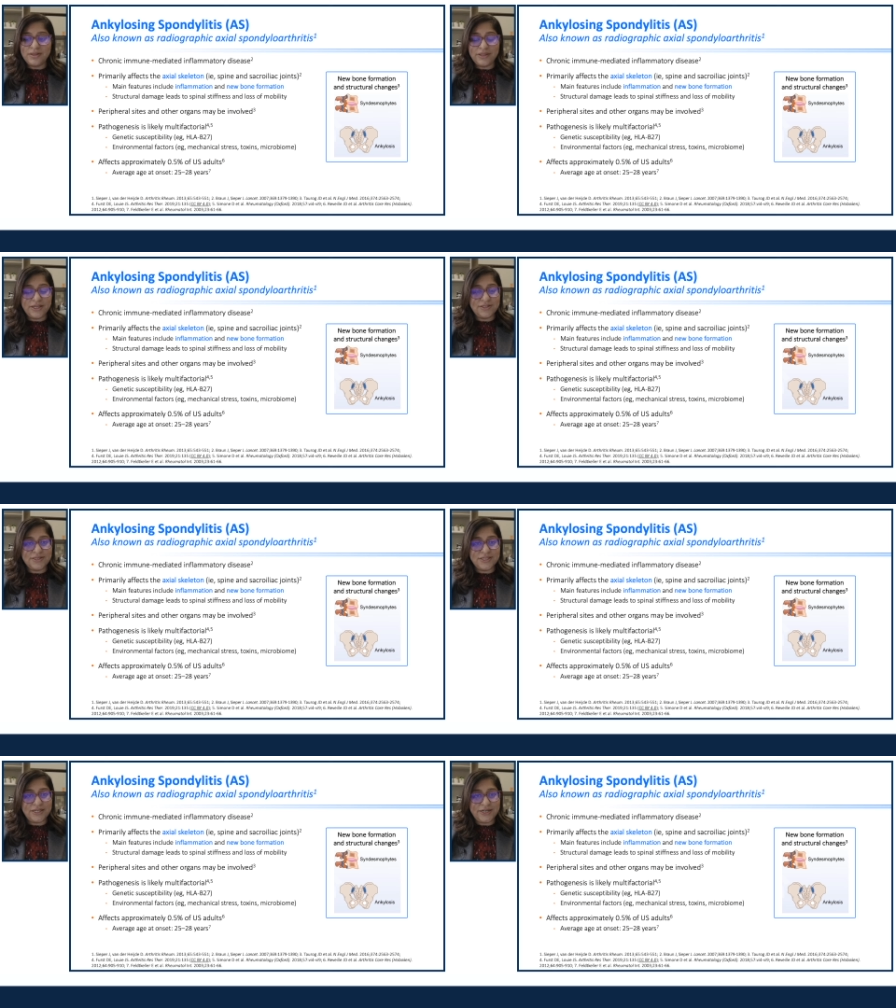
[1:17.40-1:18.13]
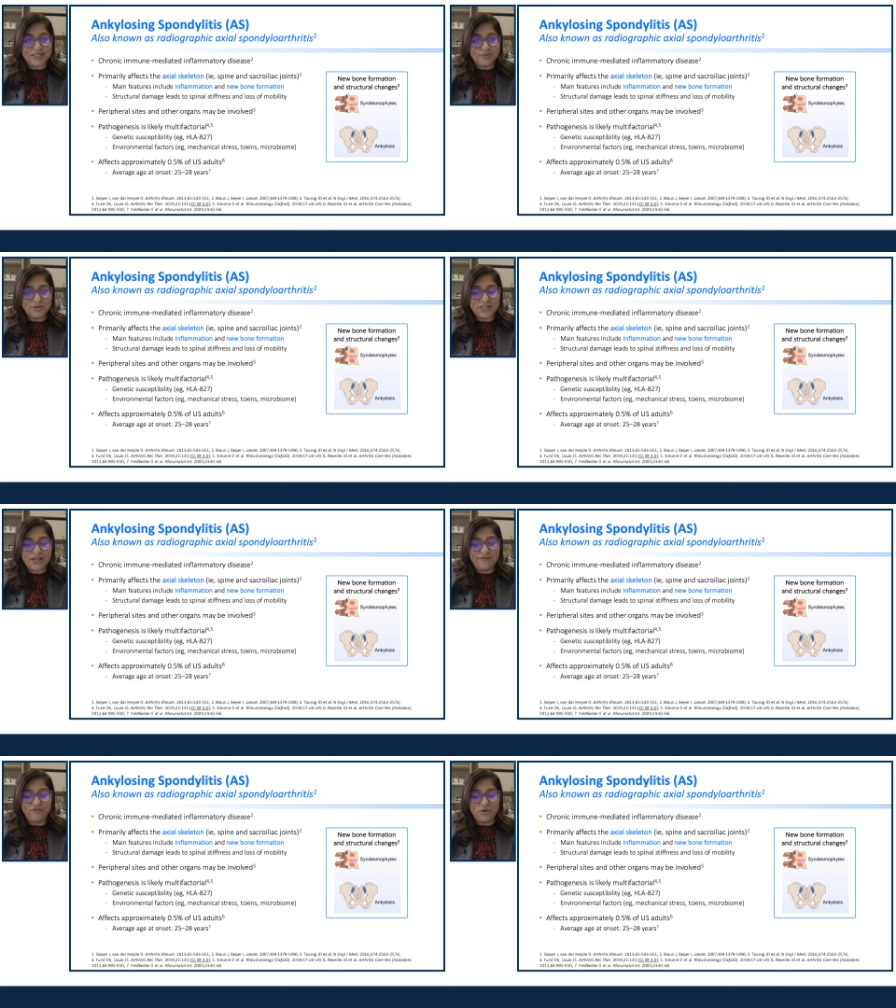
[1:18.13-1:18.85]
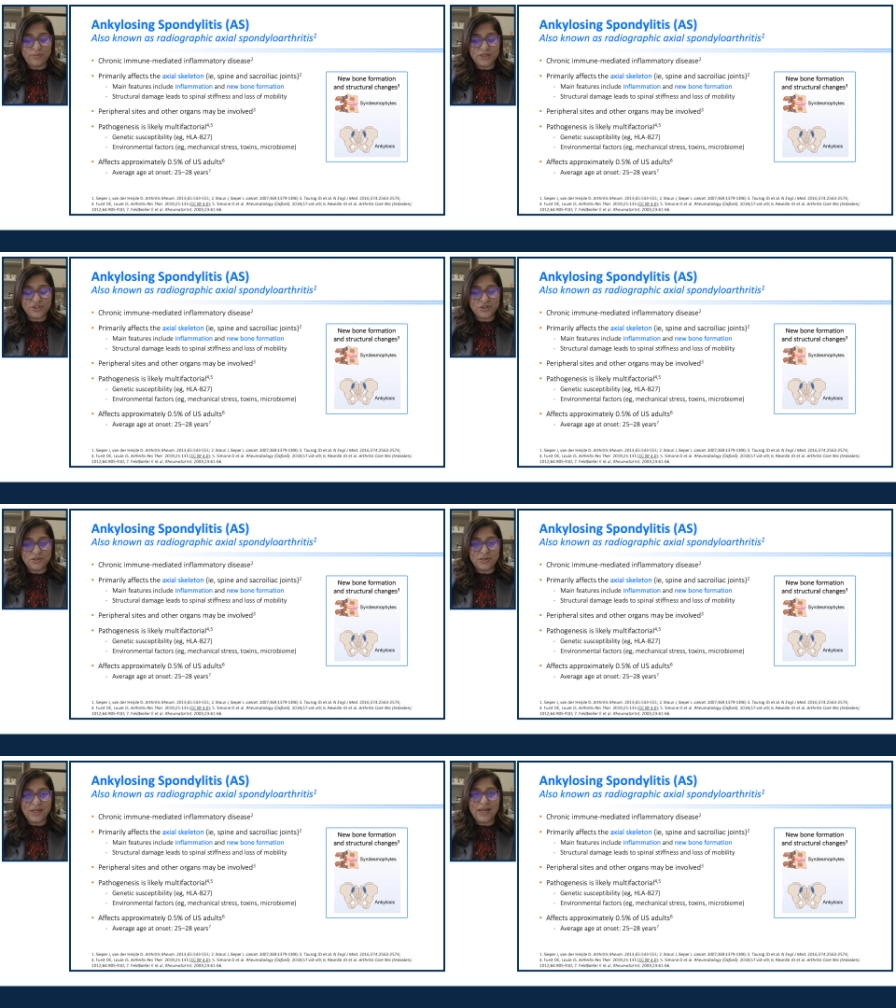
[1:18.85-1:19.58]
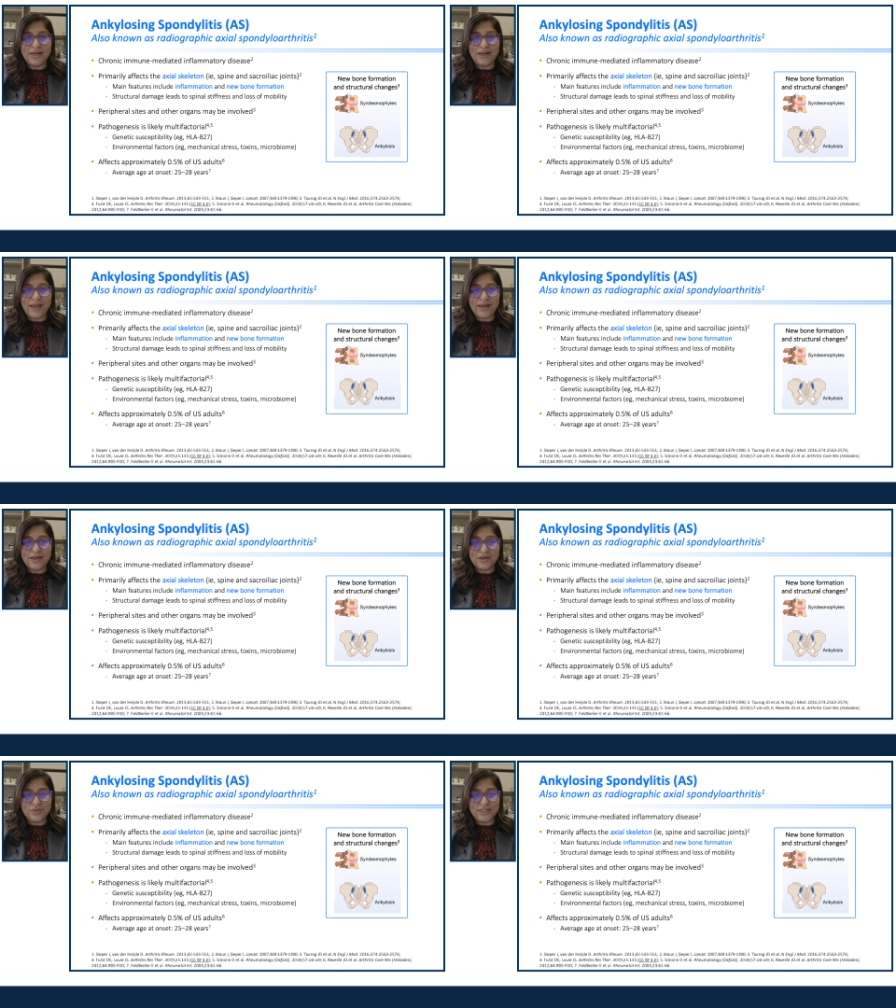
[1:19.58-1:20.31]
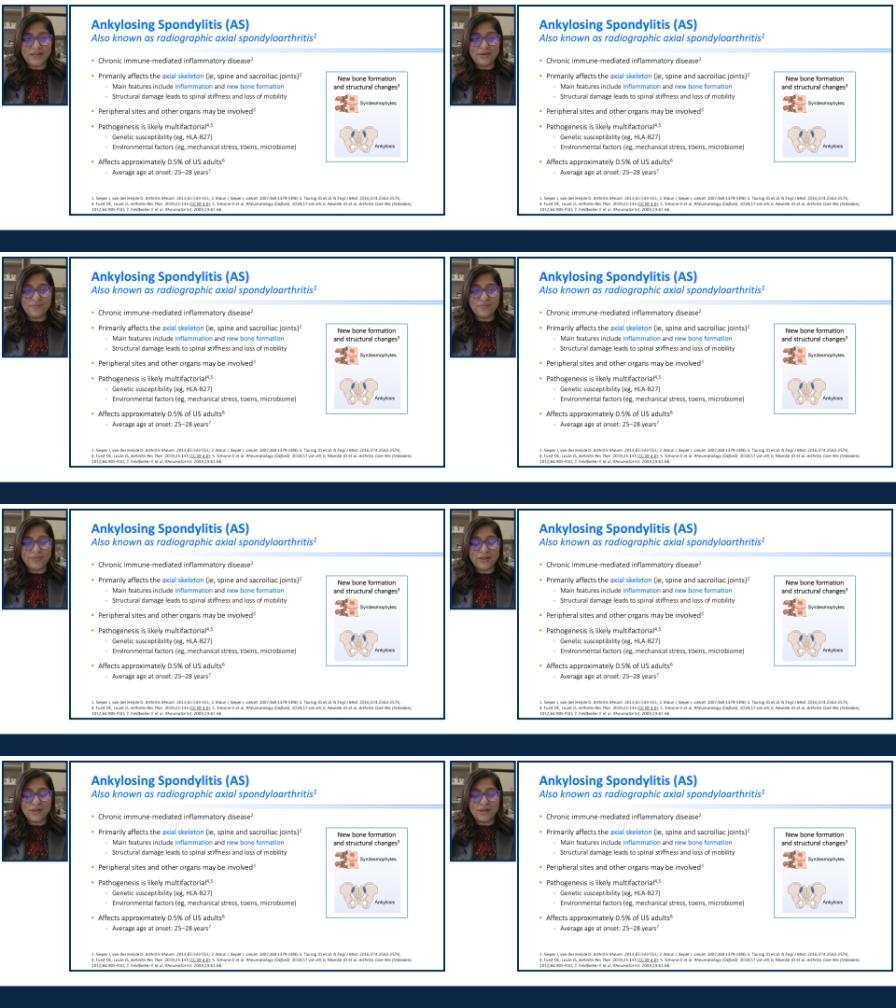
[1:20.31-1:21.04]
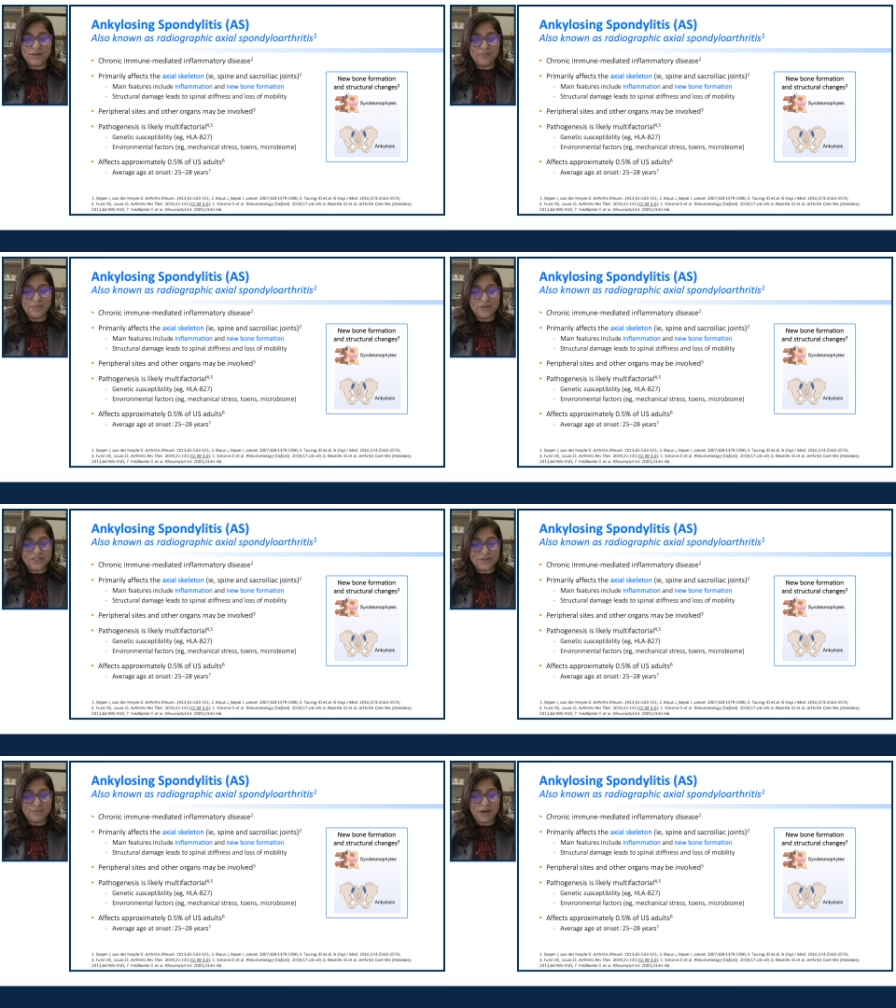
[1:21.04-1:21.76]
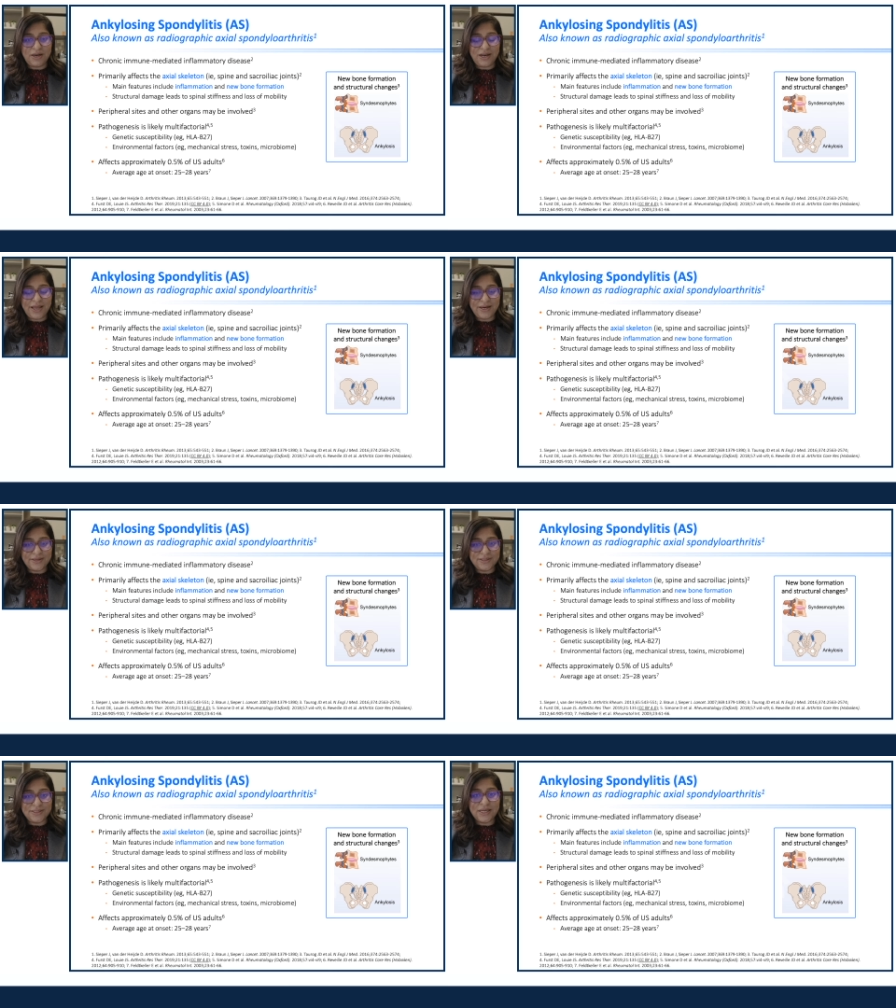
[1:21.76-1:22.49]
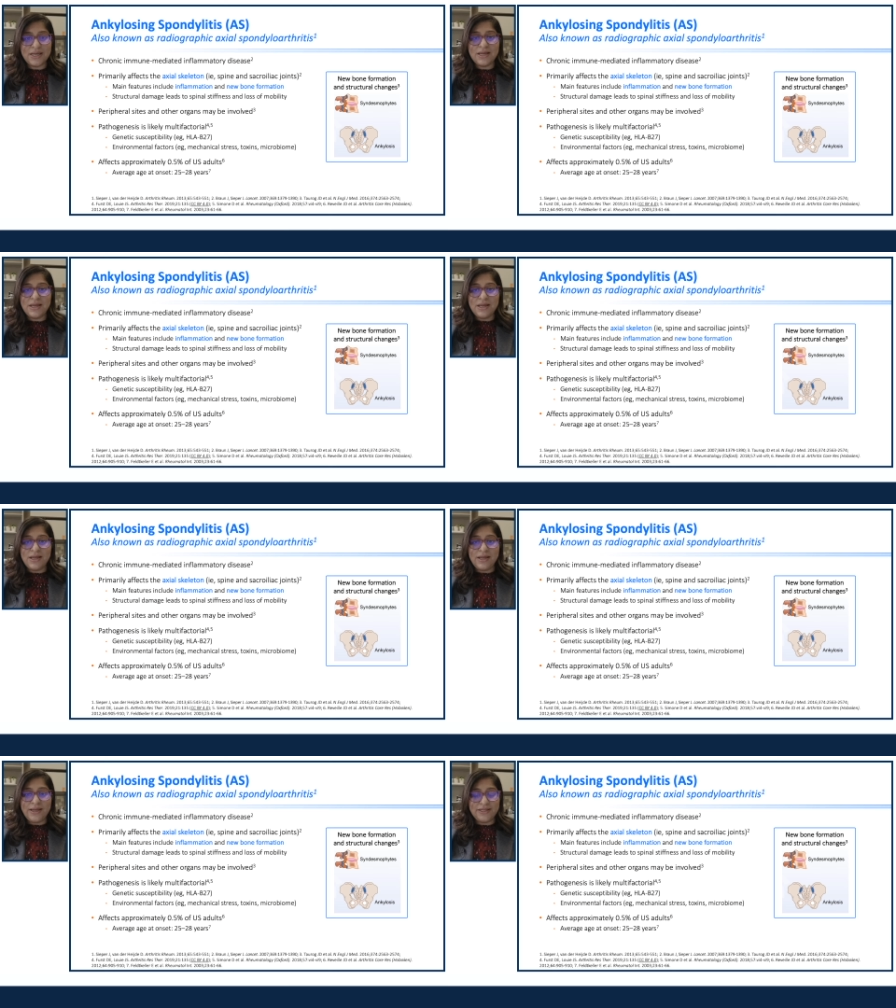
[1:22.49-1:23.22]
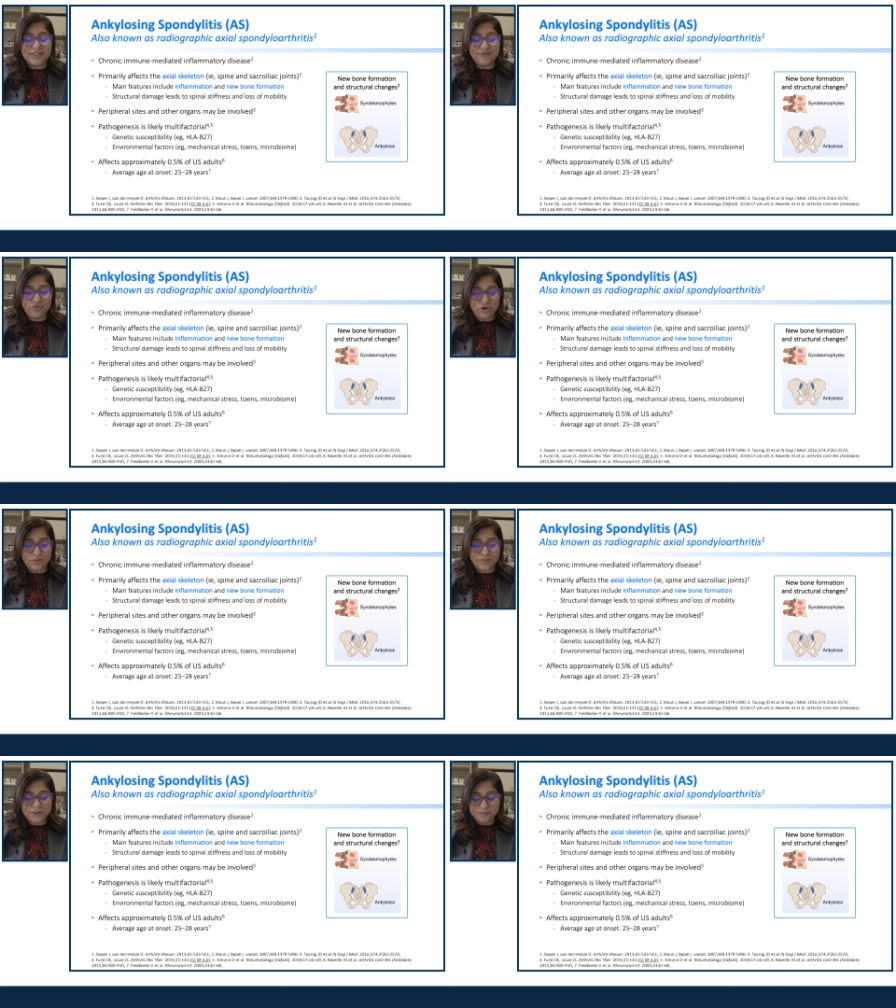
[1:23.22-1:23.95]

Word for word: There's a syndesmophyte formation and ankylosing um, spondylitis is formed.